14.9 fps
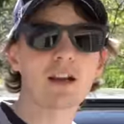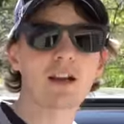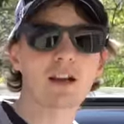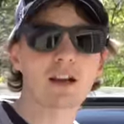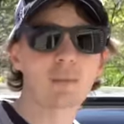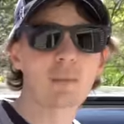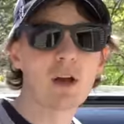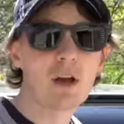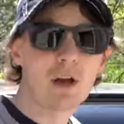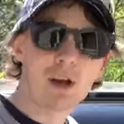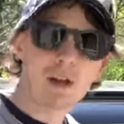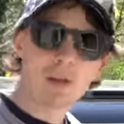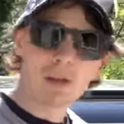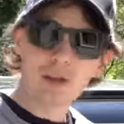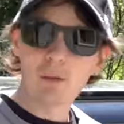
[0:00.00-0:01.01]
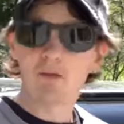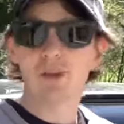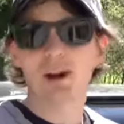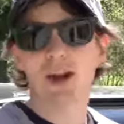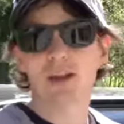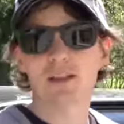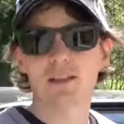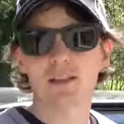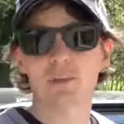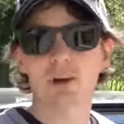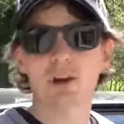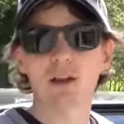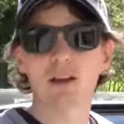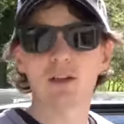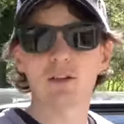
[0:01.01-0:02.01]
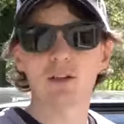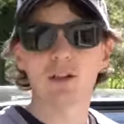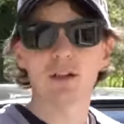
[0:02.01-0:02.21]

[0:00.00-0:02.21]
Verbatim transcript: Um, the comfort access button.